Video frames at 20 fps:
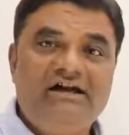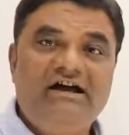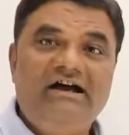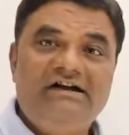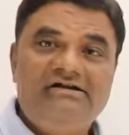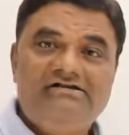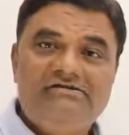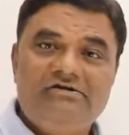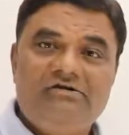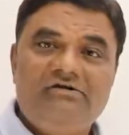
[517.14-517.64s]

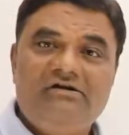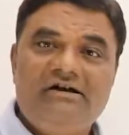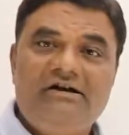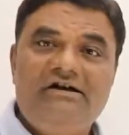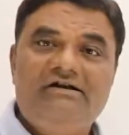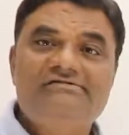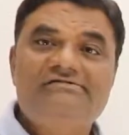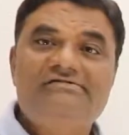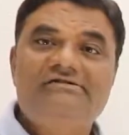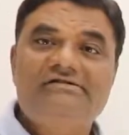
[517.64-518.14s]
as long
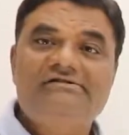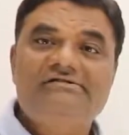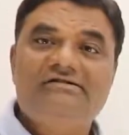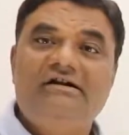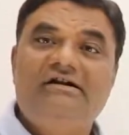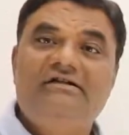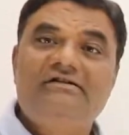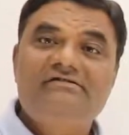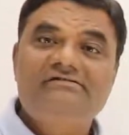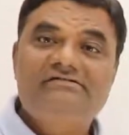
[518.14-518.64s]
as it is
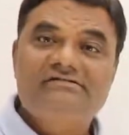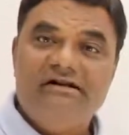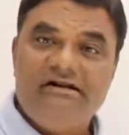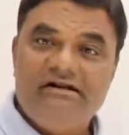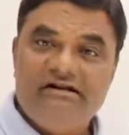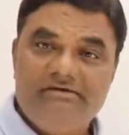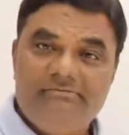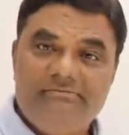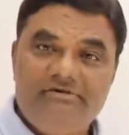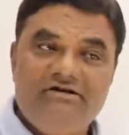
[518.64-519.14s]

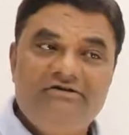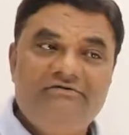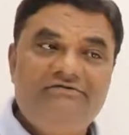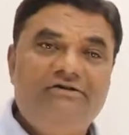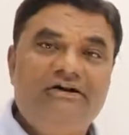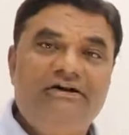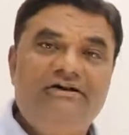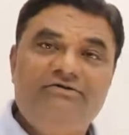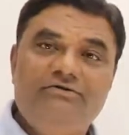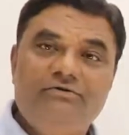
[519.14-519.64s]
understandable
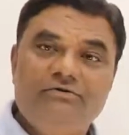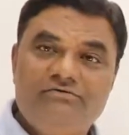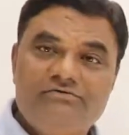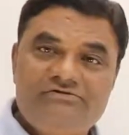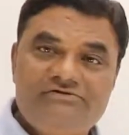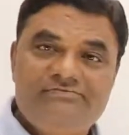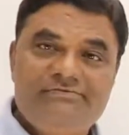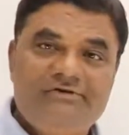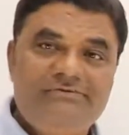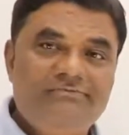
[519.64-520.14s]
by
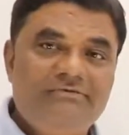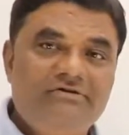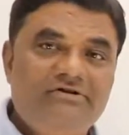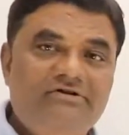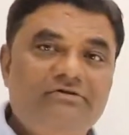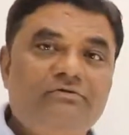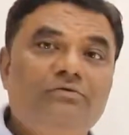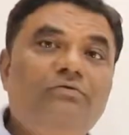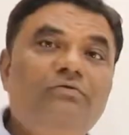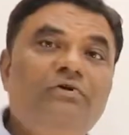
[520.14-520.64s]
those
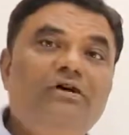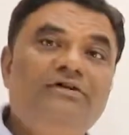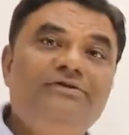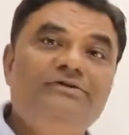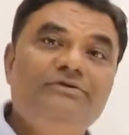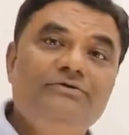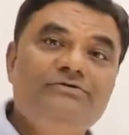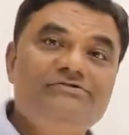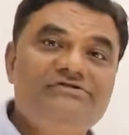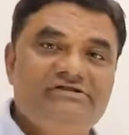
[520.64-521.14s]
people who are
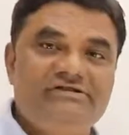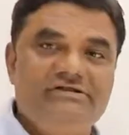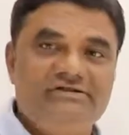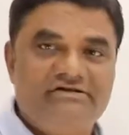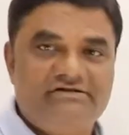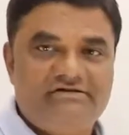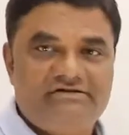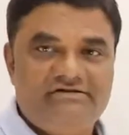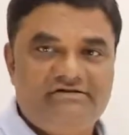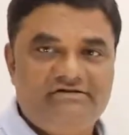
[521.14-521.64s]
using
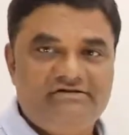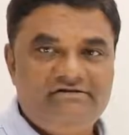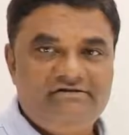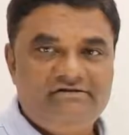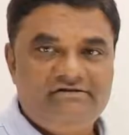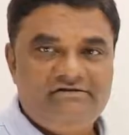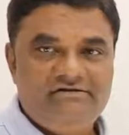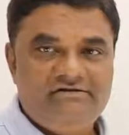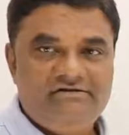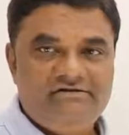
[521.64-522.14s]
it.
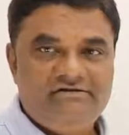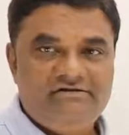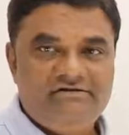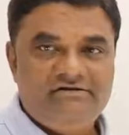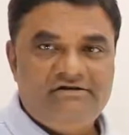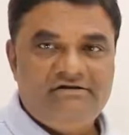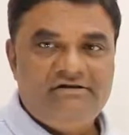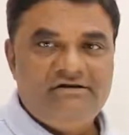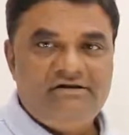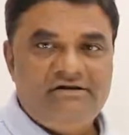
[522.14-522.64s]

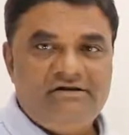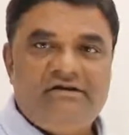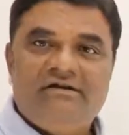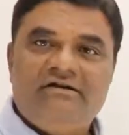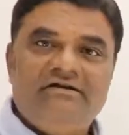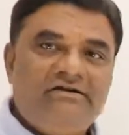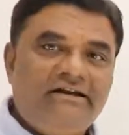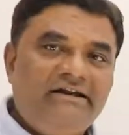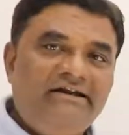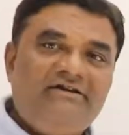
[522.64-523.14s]

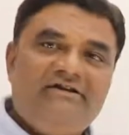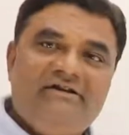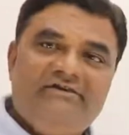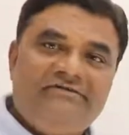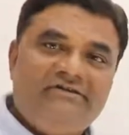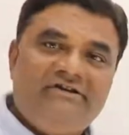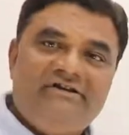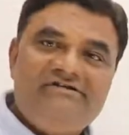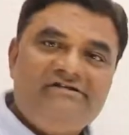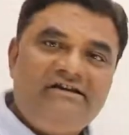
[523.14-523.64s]
Like if
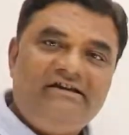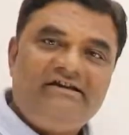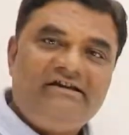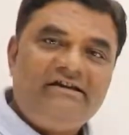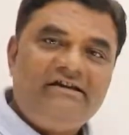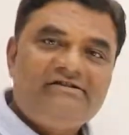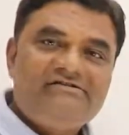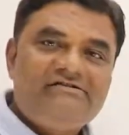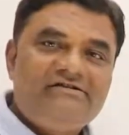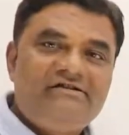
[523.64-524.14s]
a designer
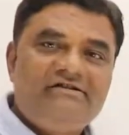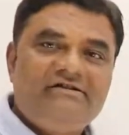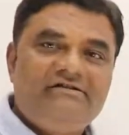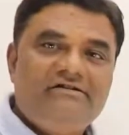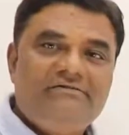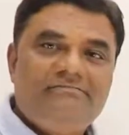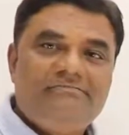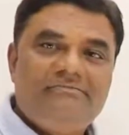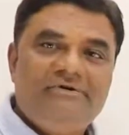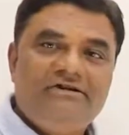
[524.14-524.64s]
has written
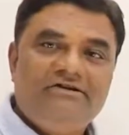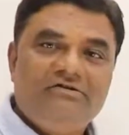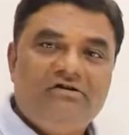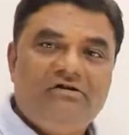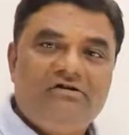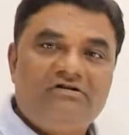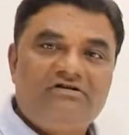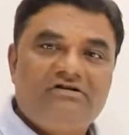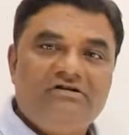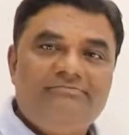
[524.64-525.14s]
an
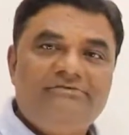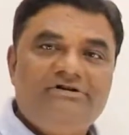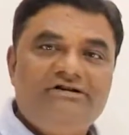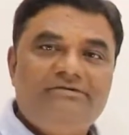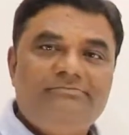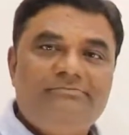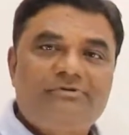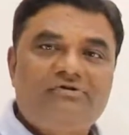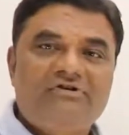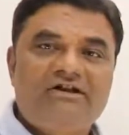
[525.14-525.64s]
algorithm, then
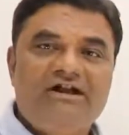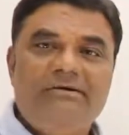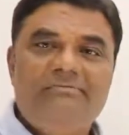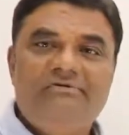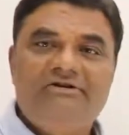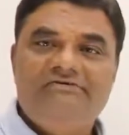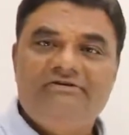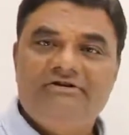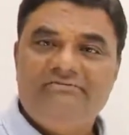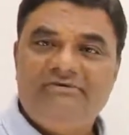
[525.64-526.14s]
the
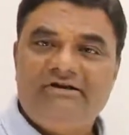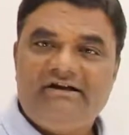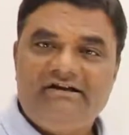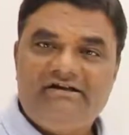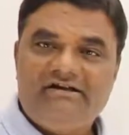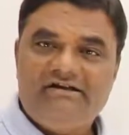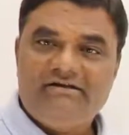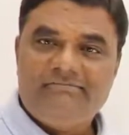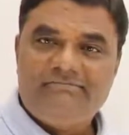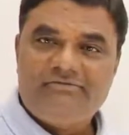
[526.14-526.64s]
programmer will be
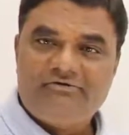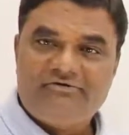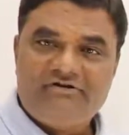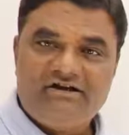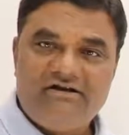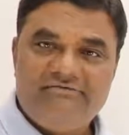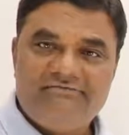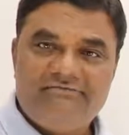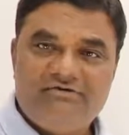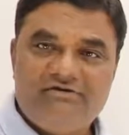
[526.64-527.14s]
writing a
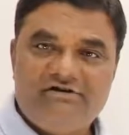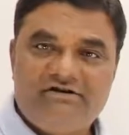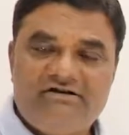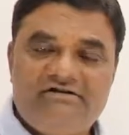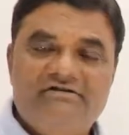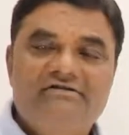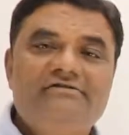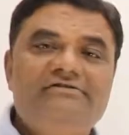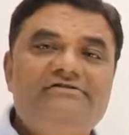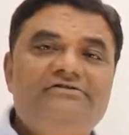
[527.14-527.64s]
program for it.
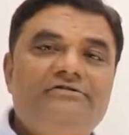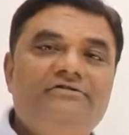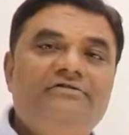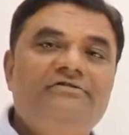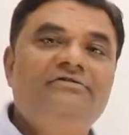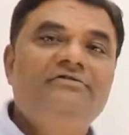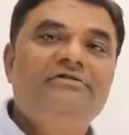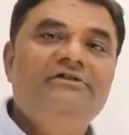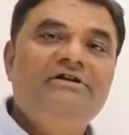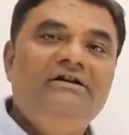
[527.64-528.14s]

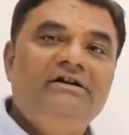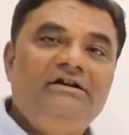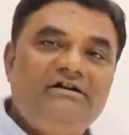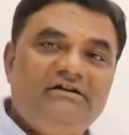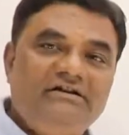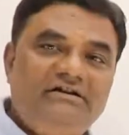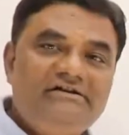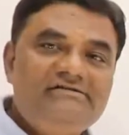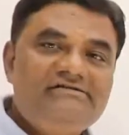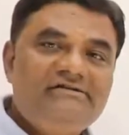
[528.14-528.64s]
So
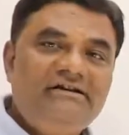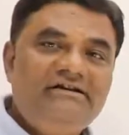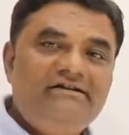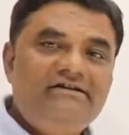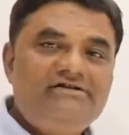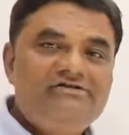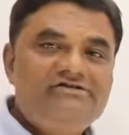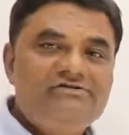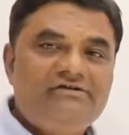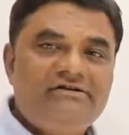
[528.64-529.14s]

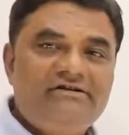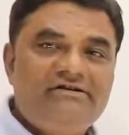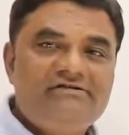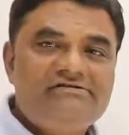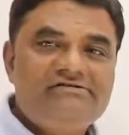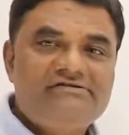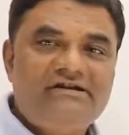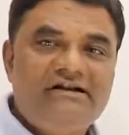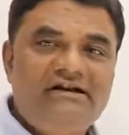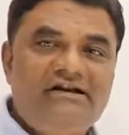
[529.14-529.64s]
designer should
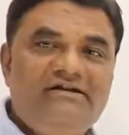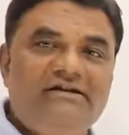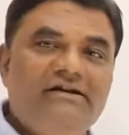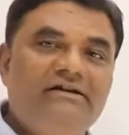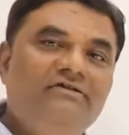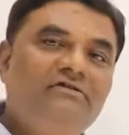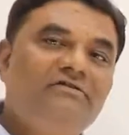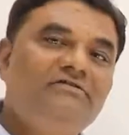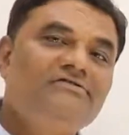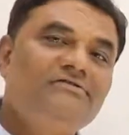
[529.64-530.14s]
understand,
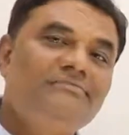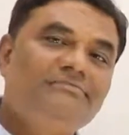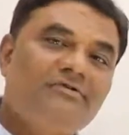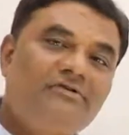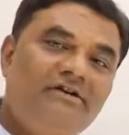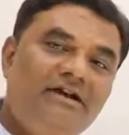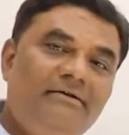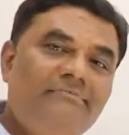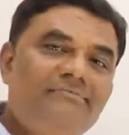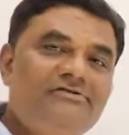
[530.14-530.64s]
and also
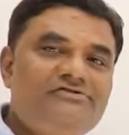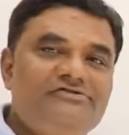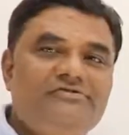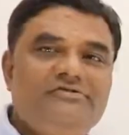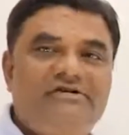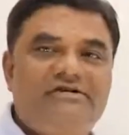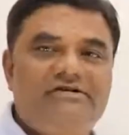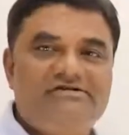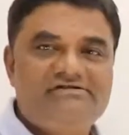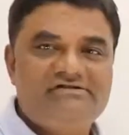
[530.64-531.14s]
programmer should
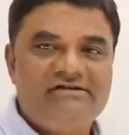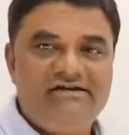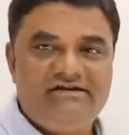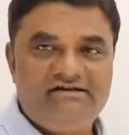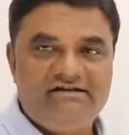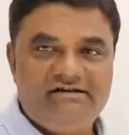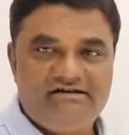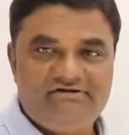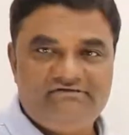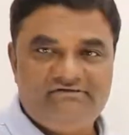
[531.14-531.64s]
understand
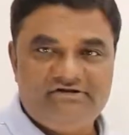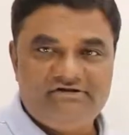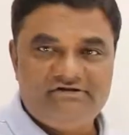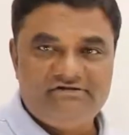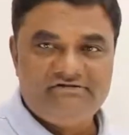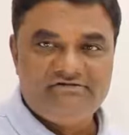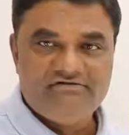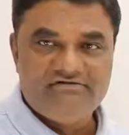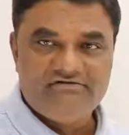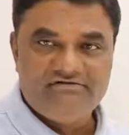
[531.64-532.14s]
that one,
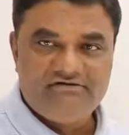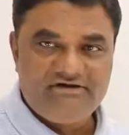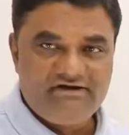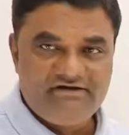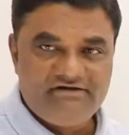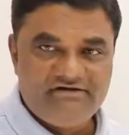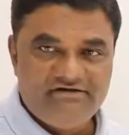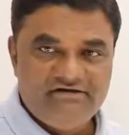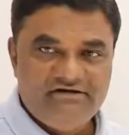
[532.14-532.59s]
right?